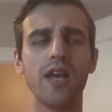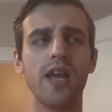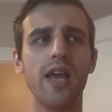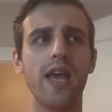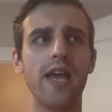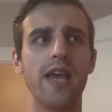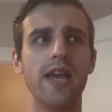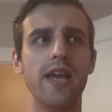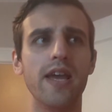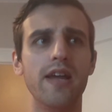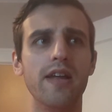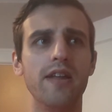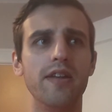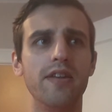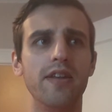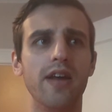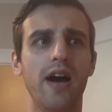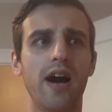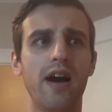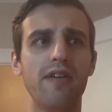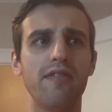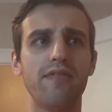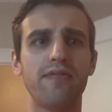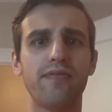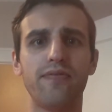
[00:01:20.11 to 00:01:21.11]
And
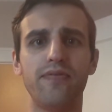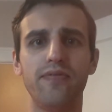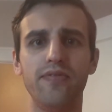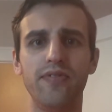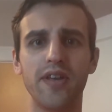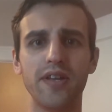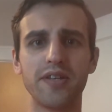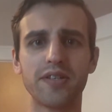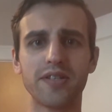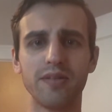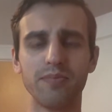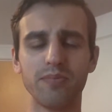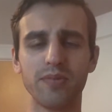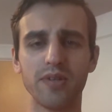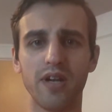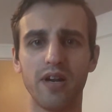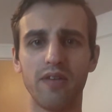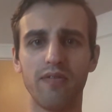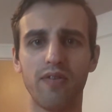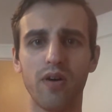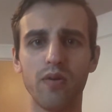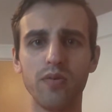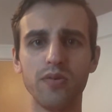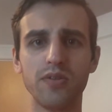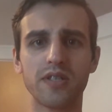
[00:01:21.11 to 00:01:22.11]
that's something
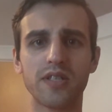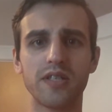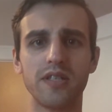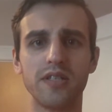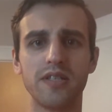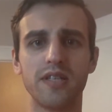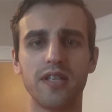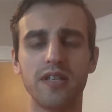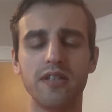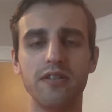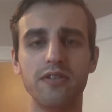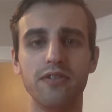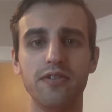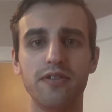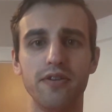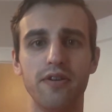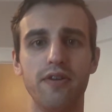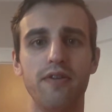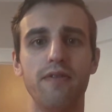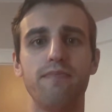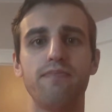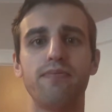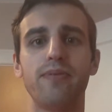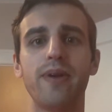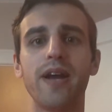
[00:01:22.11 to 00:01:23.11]
I've always continued
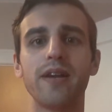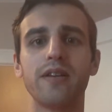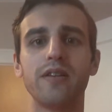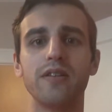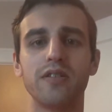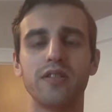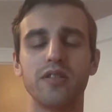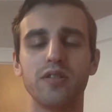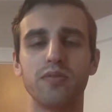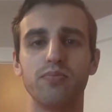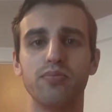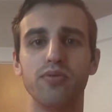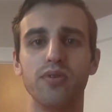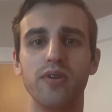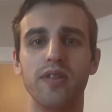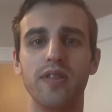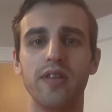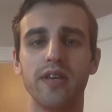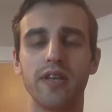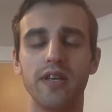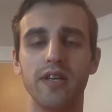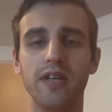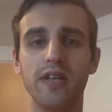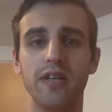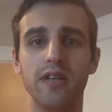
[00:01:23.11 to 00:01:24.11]
to practice, is
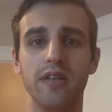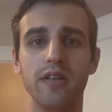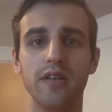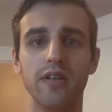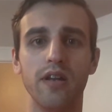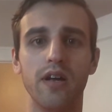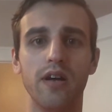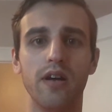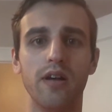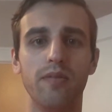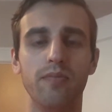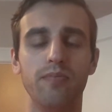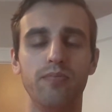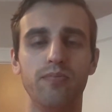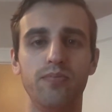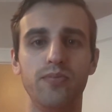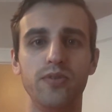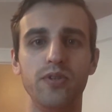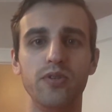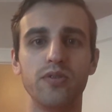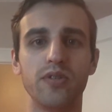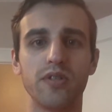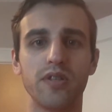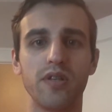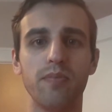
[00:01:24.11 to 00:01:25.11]
breathing in,
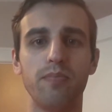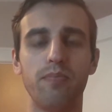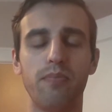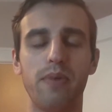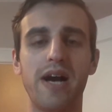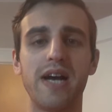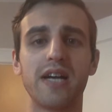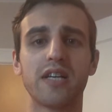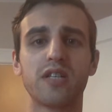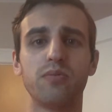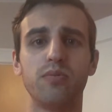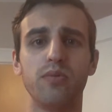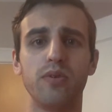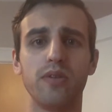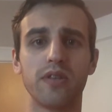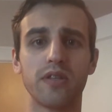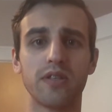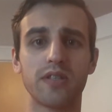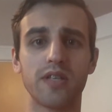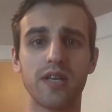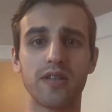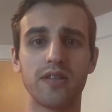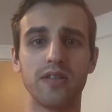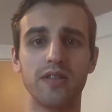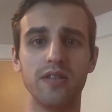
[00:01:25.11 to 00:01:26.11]
using the box breathing
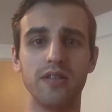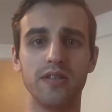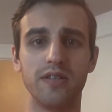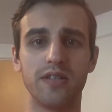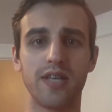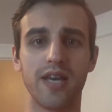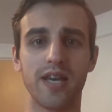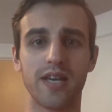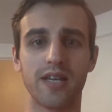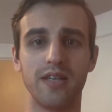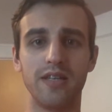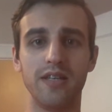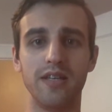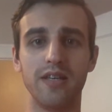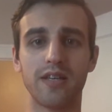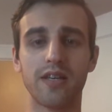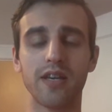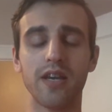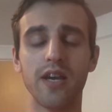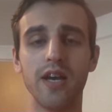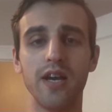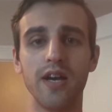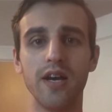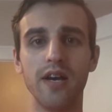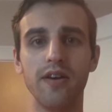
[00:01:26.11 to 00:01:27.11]
technique
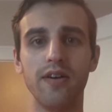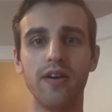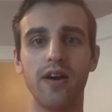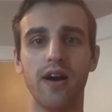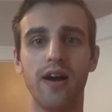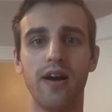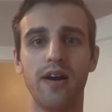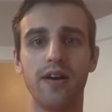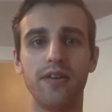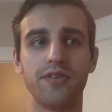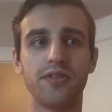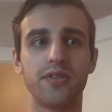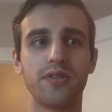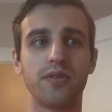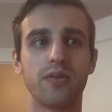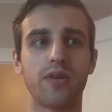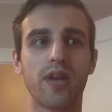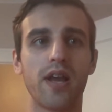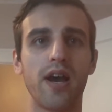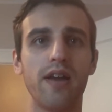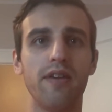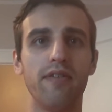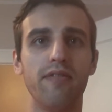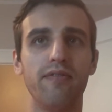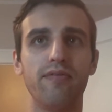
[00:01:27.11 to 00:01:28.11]
to
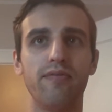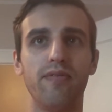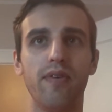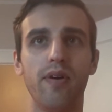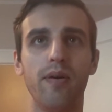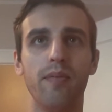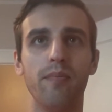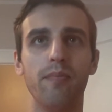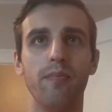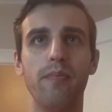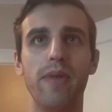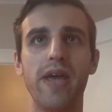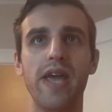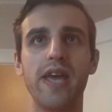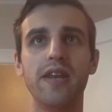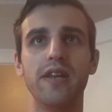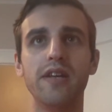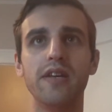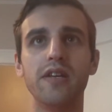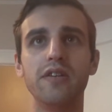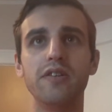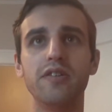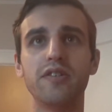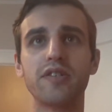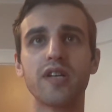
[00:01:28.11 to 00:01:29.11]
kind of
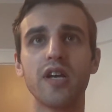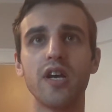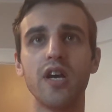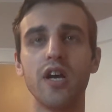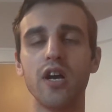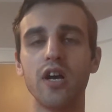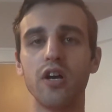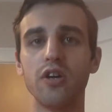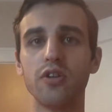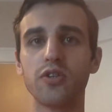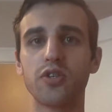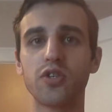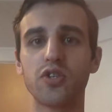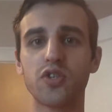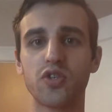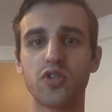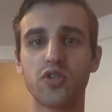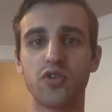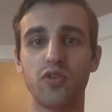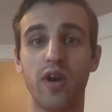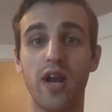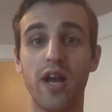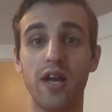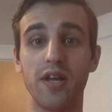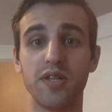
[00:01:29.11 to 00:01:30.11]
manage
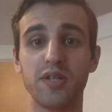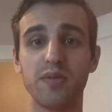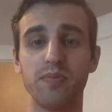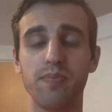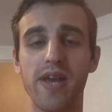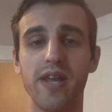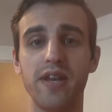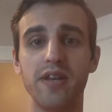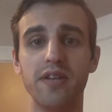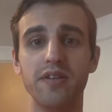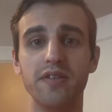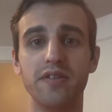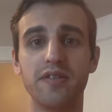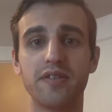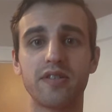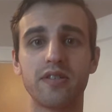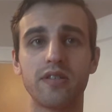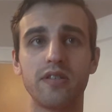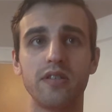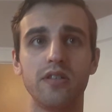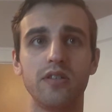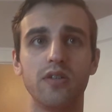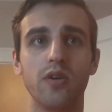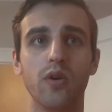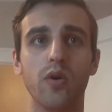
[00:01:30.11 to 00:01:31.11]
stress,
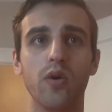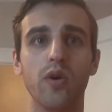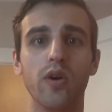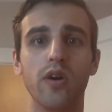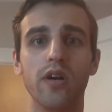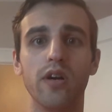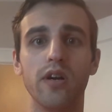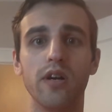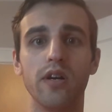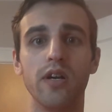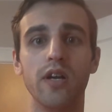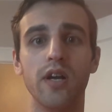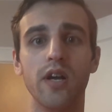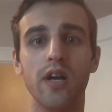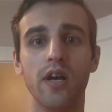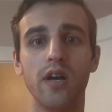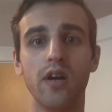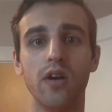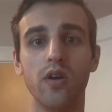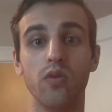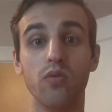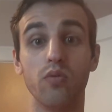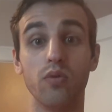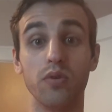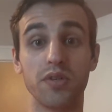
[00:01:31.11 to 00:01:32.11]
manage your
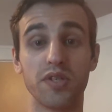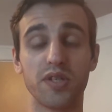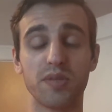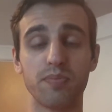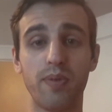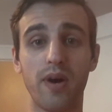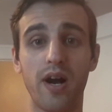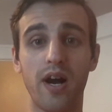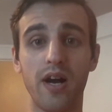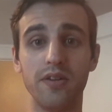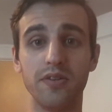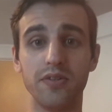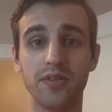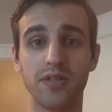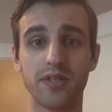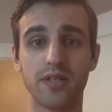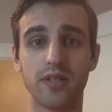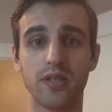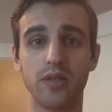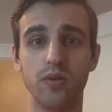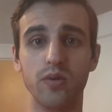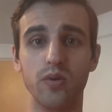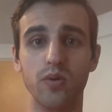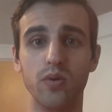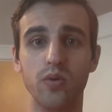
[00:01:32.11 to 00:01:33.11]
response
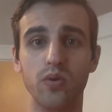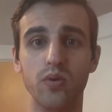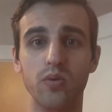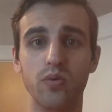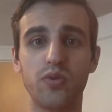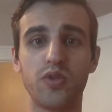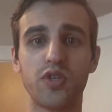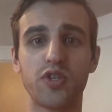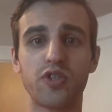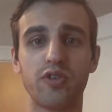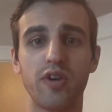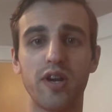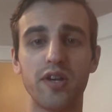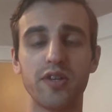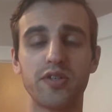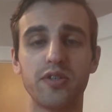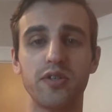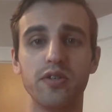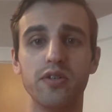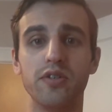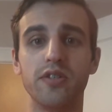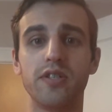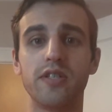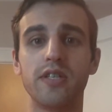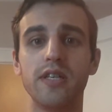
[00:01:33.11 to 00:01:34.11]
to
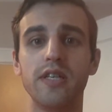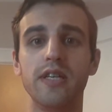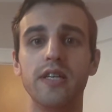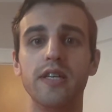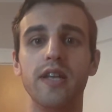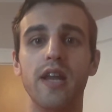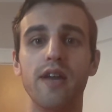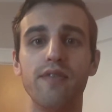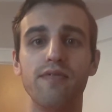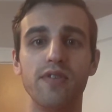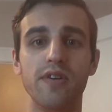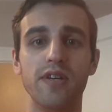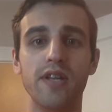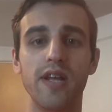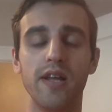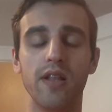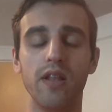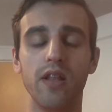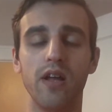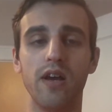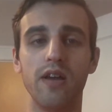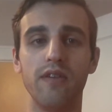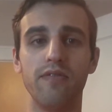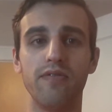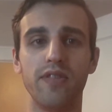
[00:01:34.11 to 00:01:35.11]
stressors in everyday
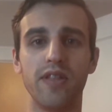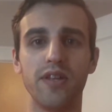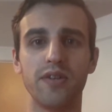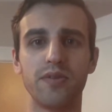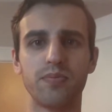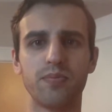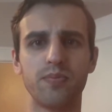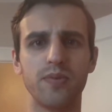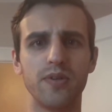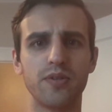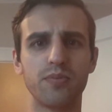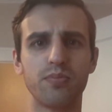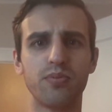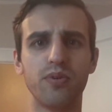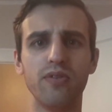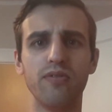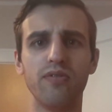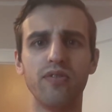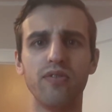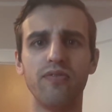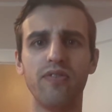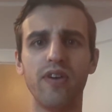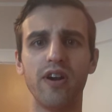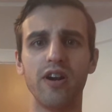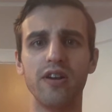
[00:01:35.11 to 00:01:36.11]
life. And it's
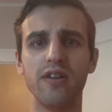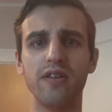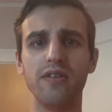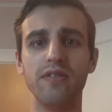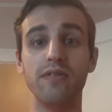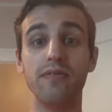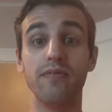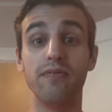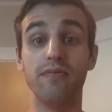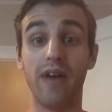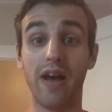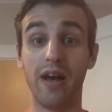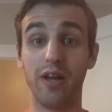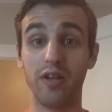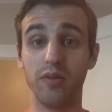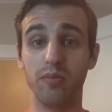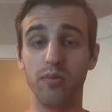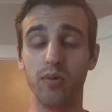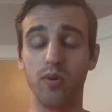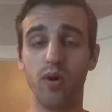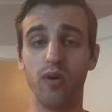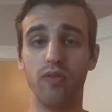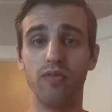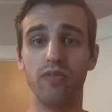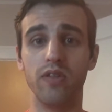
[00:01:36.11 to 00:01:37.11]
proven very
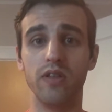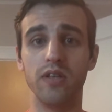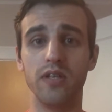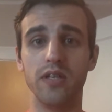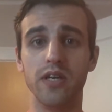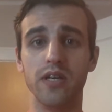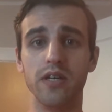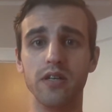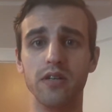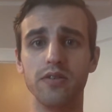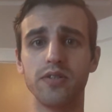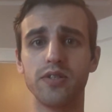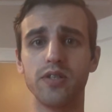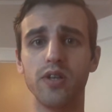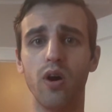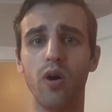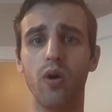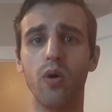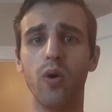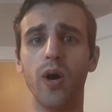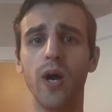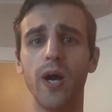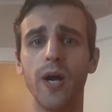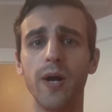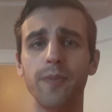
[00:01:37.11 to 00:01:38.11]
valuable over the years.
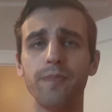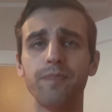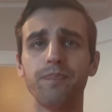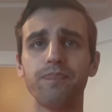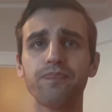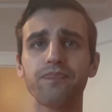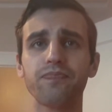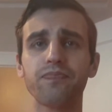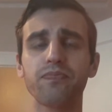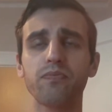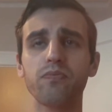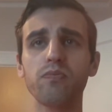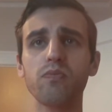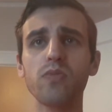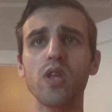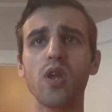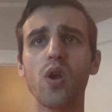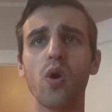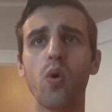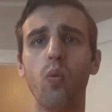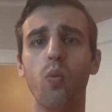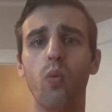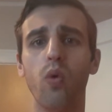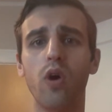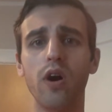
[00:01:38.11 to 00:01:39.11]
So
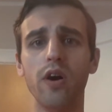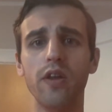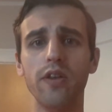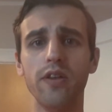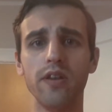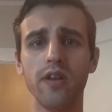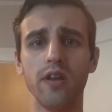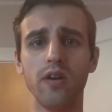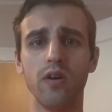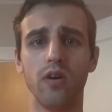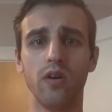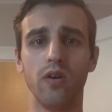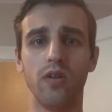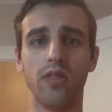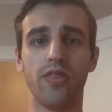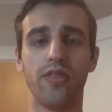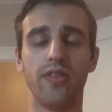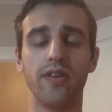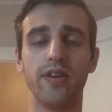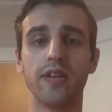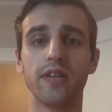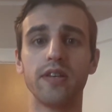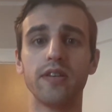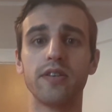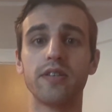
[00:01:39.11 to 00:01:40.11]
one
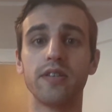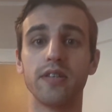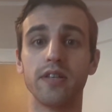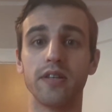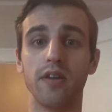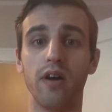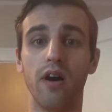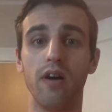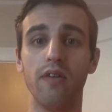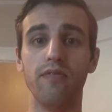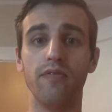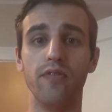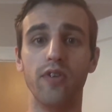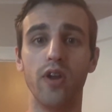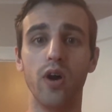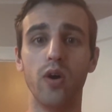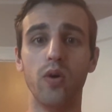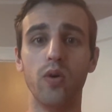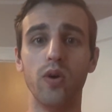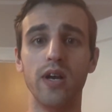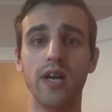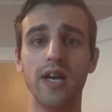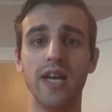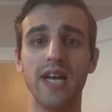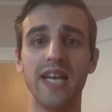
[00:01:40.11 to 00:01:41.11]
thing of
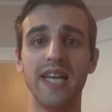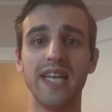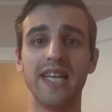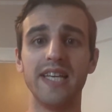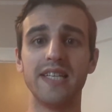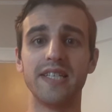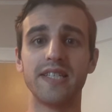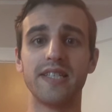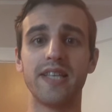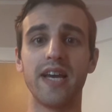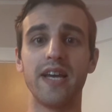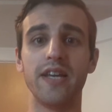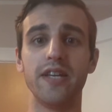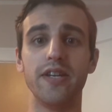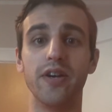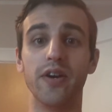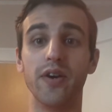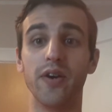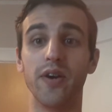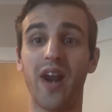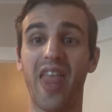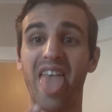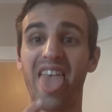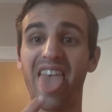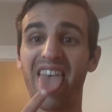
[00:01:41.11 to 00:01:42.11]
note is that
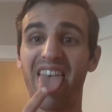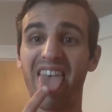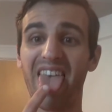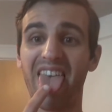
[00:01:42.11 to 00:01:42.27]
your